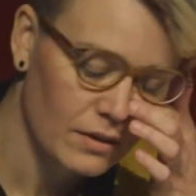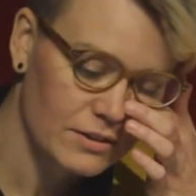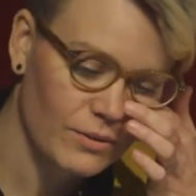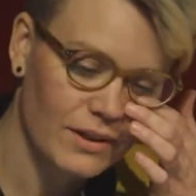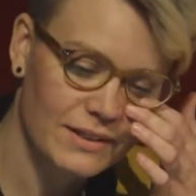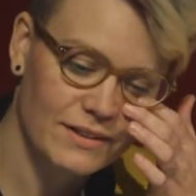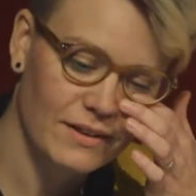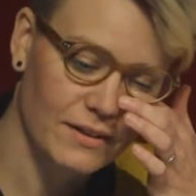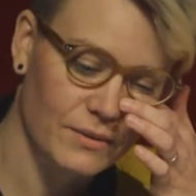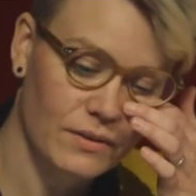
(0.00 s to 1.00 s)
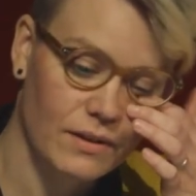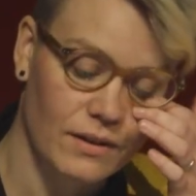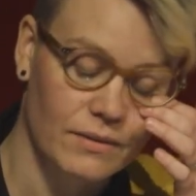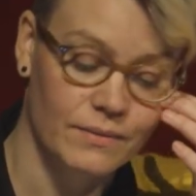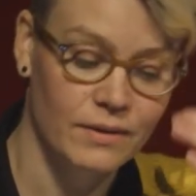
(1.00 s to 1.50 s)
So what I started
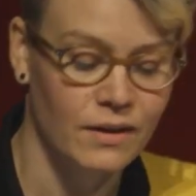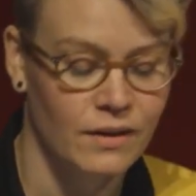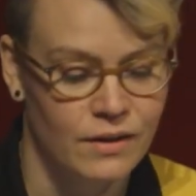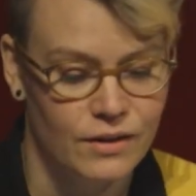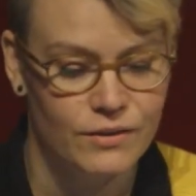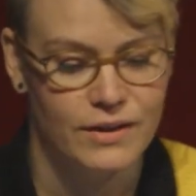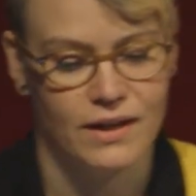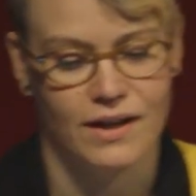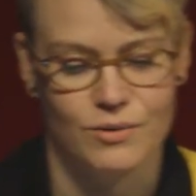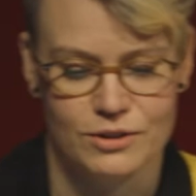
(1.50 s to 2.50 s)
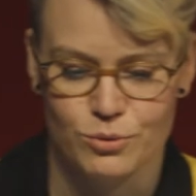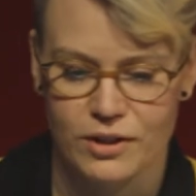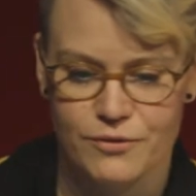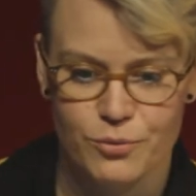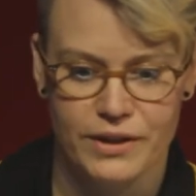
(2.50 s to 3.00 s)
looking at was,
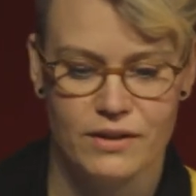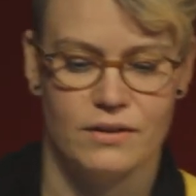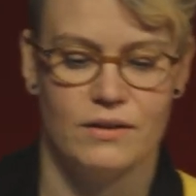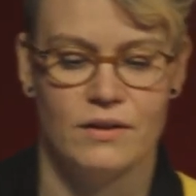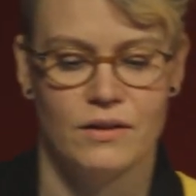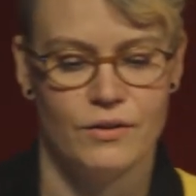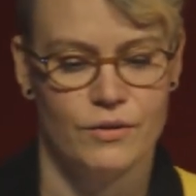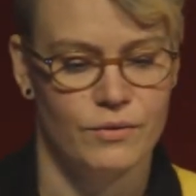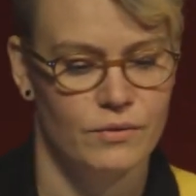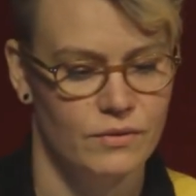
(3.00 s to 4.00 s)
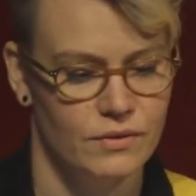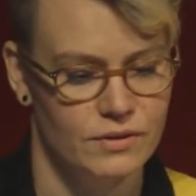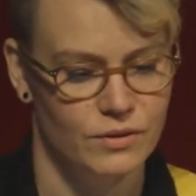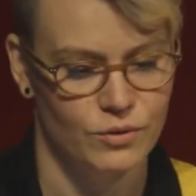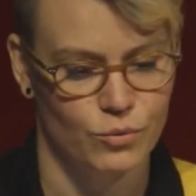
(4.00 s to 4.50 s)
what if we could,
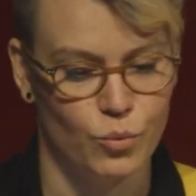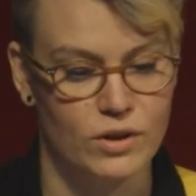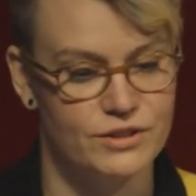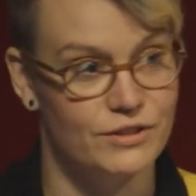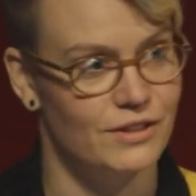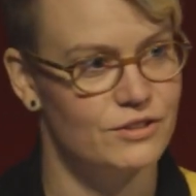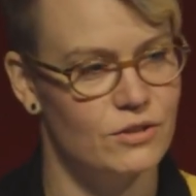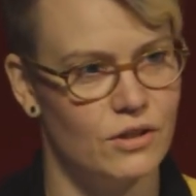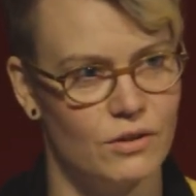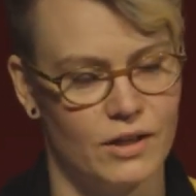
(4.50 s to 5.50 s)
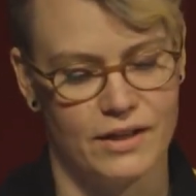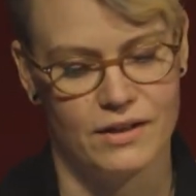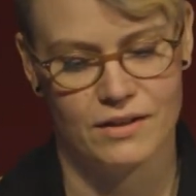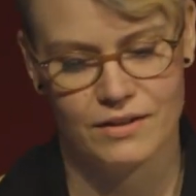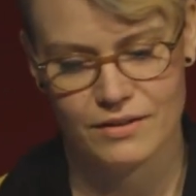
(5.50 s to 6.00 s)
once you start
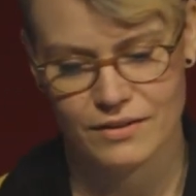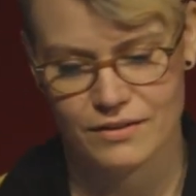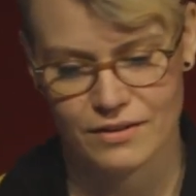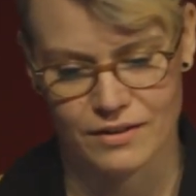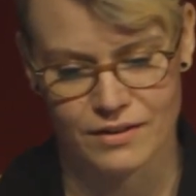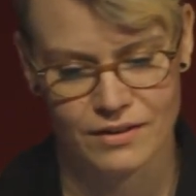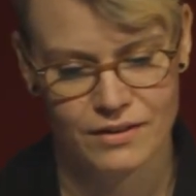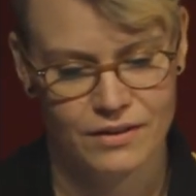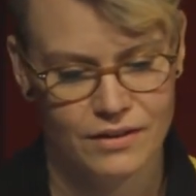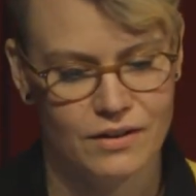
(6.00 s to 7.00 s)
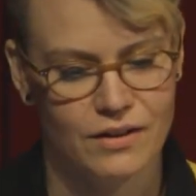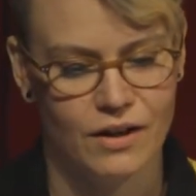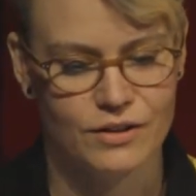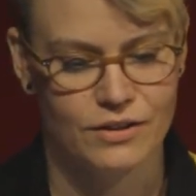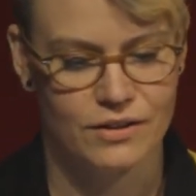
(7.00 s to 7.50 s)
scrolling,
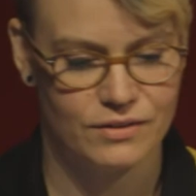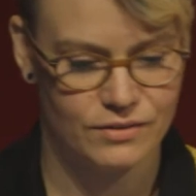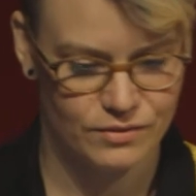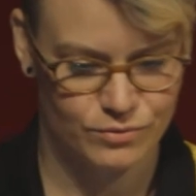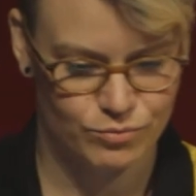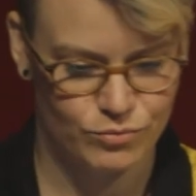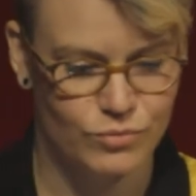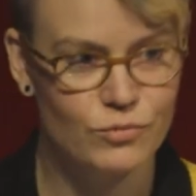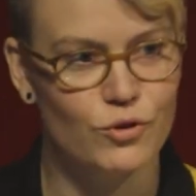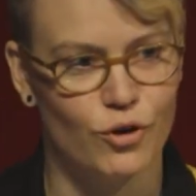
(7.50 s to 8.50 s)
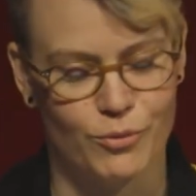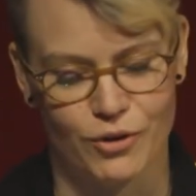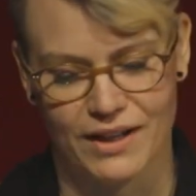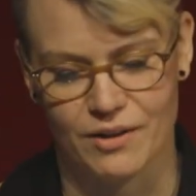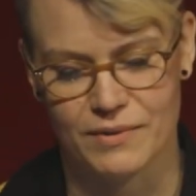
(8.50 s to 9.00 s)
all the
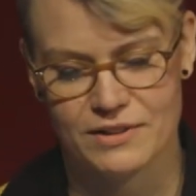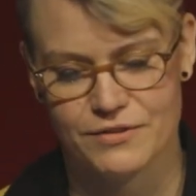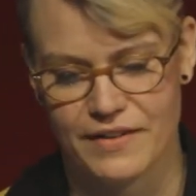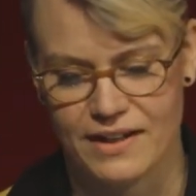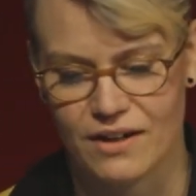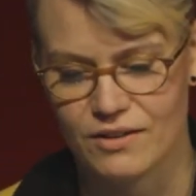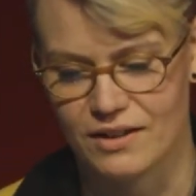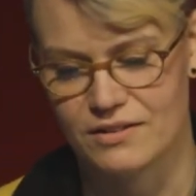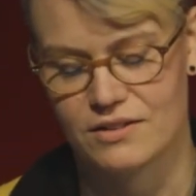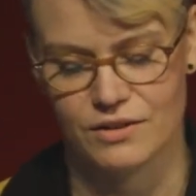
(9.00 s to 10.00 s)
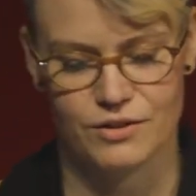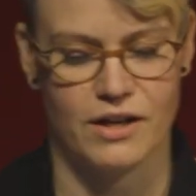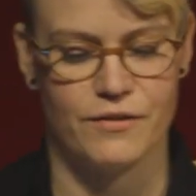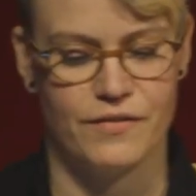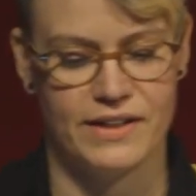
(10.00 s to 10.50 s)
normal elements fade out and the
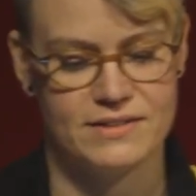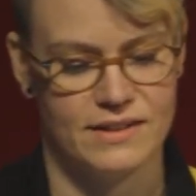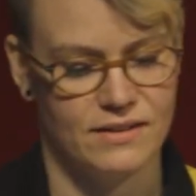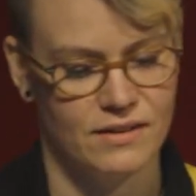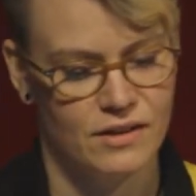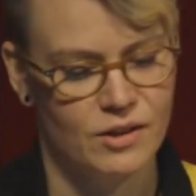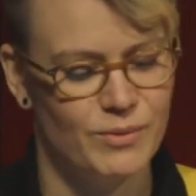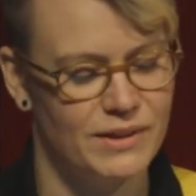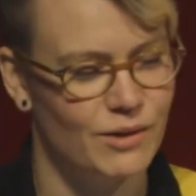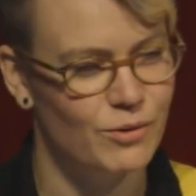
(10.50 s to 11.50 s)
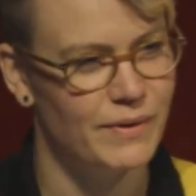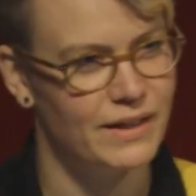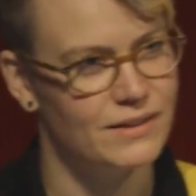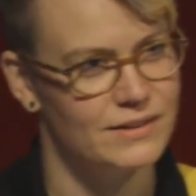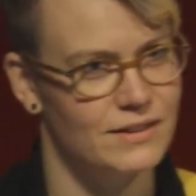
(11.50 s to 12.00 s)
graph fades in. But that would
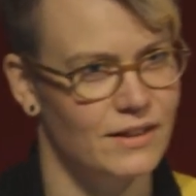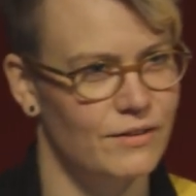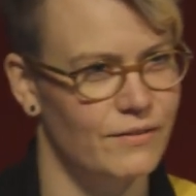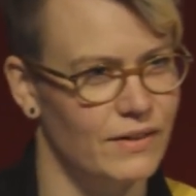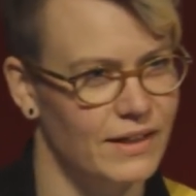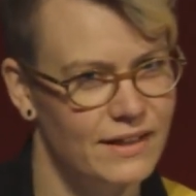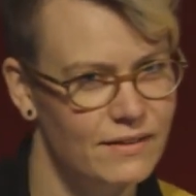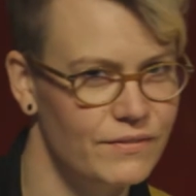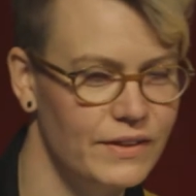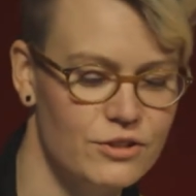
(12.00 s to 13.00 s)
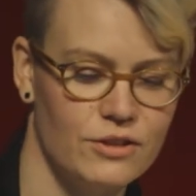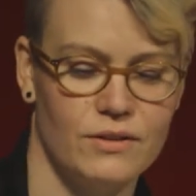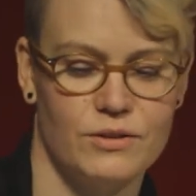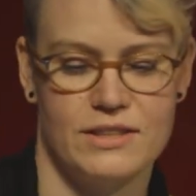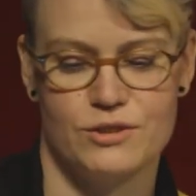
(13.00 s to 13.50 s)
make this kind of a hidden feature,
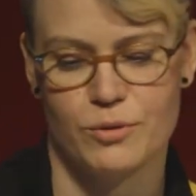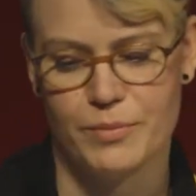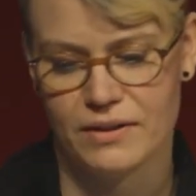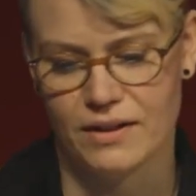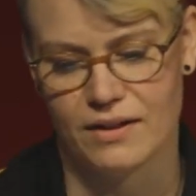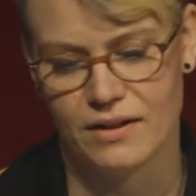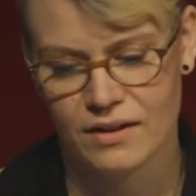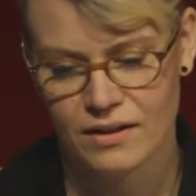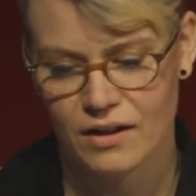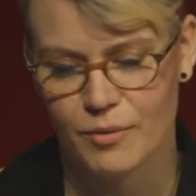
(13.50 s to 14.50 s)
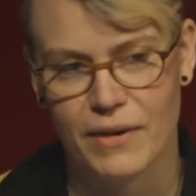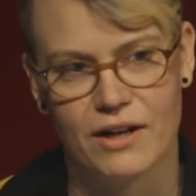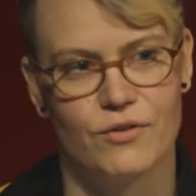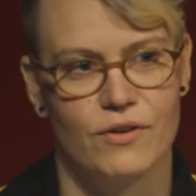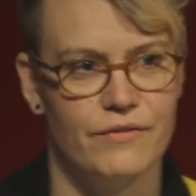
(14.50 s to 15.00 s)
and since we're building a
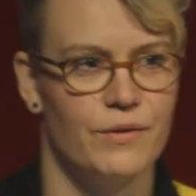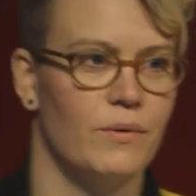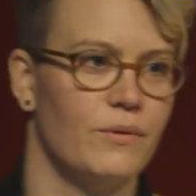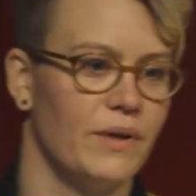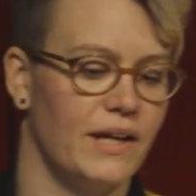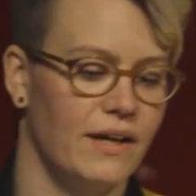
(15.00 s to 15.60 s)
bank for everyone,